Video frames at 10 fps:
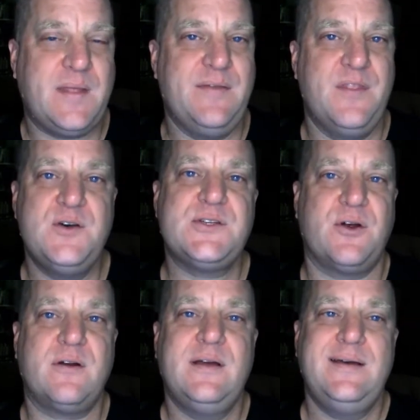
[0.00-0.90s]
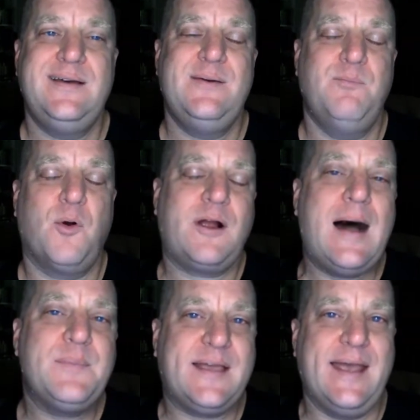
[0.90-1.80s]
And those are more
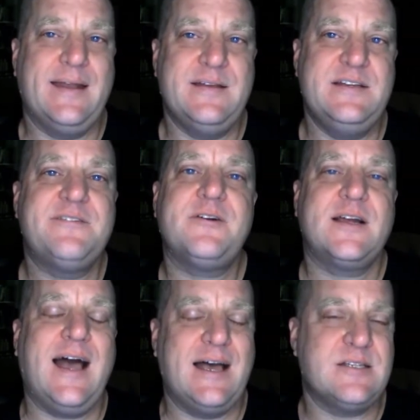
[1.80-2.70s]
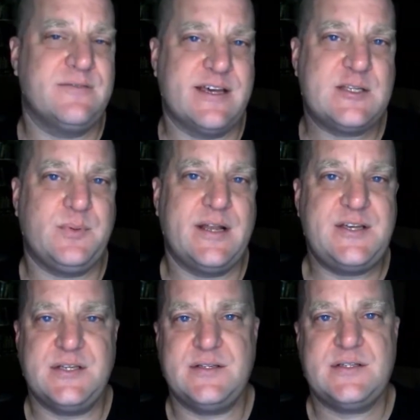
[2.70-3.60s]
complicated, different kinds of
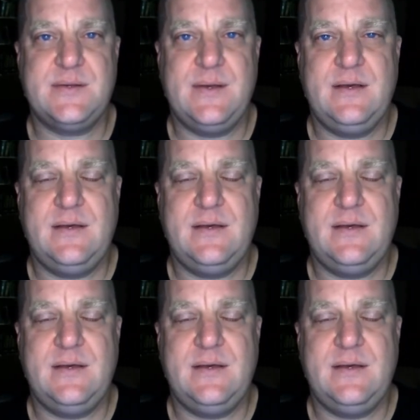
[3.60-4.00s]
explanations.